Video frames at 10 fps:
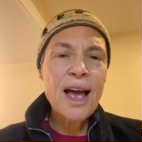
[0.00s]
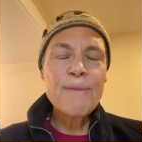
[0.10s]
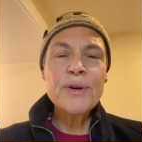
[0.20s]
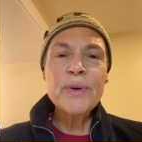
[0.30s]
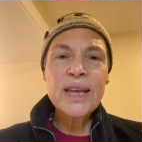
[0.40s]
and
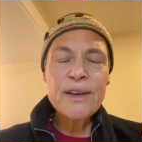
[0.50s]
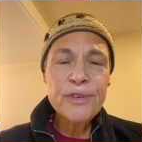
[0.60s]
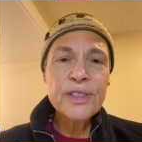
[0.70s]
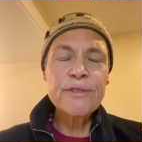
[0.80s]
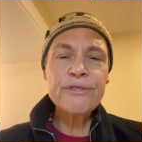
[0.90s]
we were
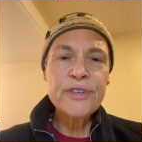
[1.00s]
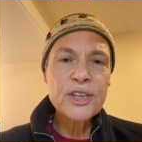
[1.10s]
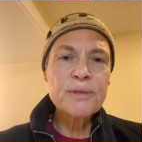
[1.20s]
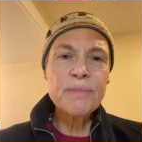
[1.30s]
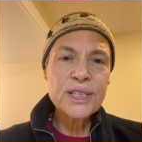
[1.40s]
given the
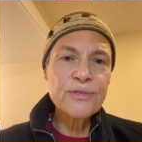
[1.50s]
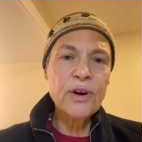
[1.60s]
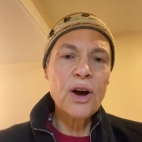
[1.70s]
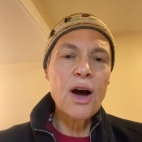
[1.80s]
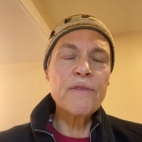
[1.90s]
first
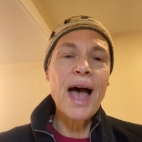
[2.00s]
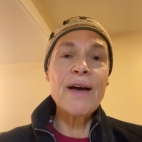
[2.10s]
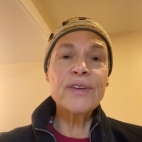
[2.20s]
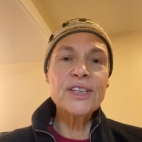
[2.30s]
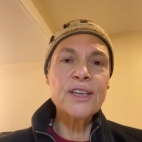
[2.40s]
mitzvah of
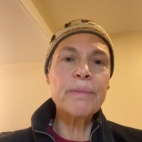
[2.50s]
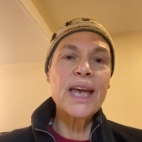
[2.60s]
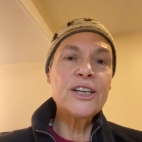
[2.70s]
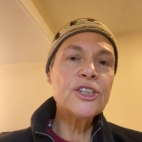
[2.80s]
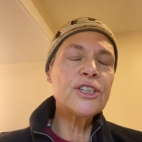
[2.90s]
having some
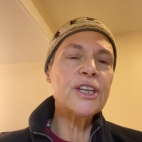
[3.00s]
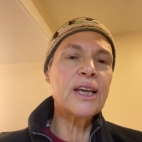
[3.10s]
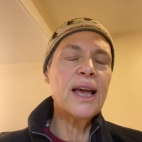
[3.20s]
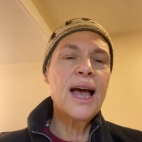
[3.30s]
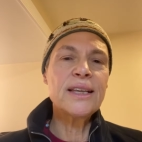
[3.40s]

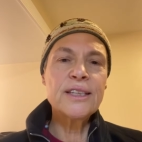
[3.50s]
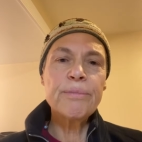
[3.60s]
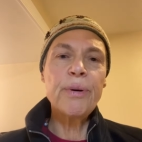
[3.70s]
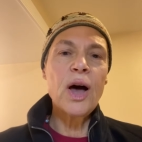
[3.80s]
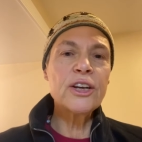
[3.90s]
agency and some
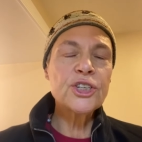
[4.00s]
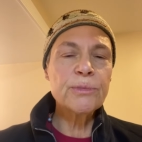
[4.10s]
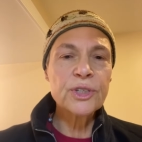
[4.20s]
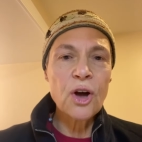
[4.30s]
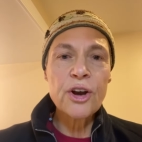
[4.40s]
partnership
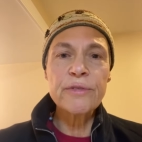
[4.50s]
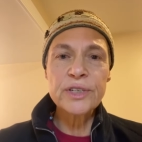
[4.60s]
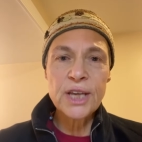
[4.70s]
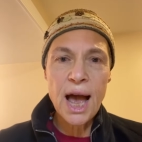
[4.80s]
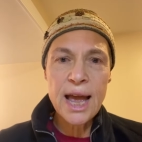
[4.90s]
with God over
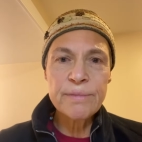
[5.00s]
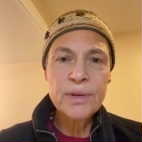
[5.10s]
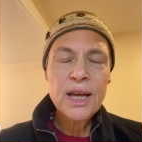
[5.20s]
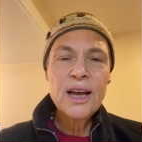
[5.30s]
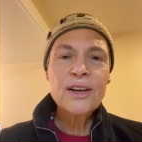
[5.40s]
time,
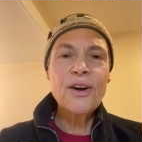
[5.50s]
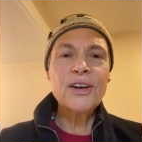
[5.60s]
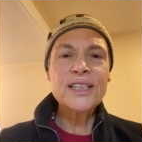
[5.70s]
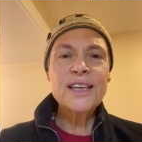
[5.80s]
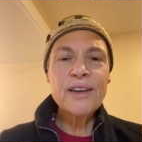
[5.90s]
God
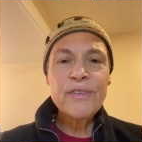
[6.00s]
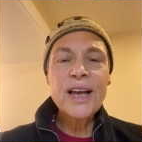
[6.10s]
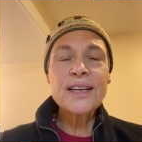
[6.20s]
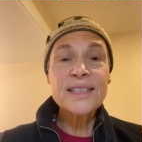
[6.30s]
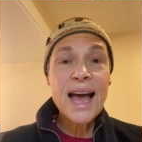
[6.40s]
is giving
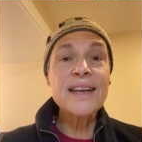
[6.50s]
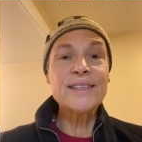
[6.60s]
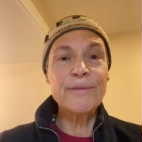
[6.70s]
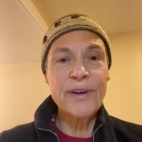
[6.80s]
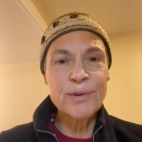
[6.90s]
us that as
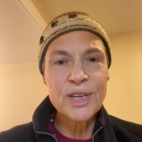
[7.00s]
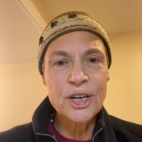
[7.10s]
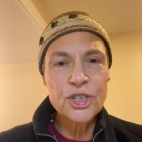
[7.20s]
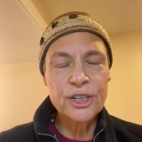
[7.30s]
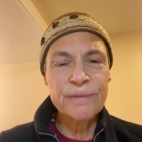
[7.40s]
a
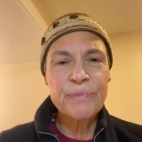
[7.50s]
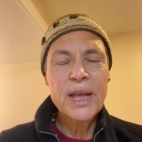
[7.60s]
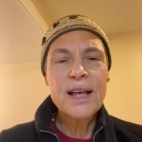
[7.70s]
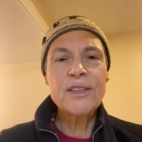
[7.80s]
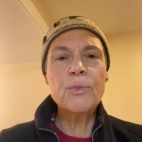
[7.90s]
foundation
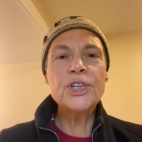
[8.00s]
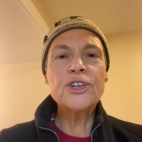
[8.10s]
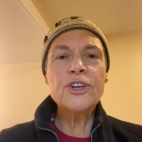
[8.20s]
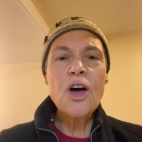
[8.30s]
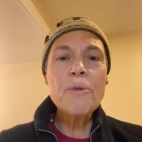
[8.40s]
that we
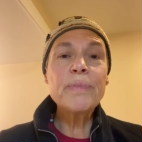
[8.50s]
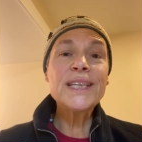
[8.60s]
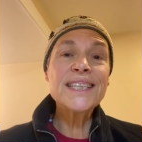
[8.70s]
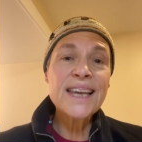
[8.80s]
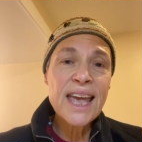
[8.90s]
should not be
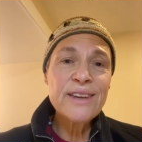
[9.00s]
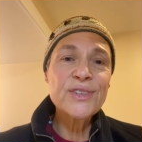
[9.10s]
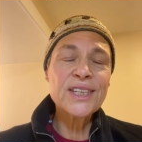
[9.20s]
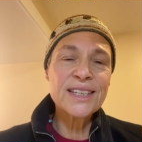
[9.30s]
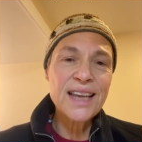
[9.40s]

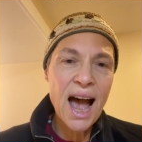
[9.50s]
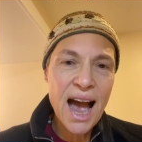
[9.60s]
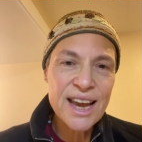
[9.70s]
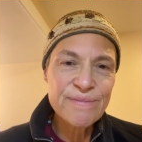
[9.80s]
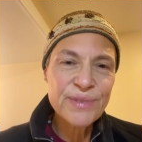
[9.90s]
slaves to
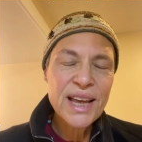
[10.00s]
time,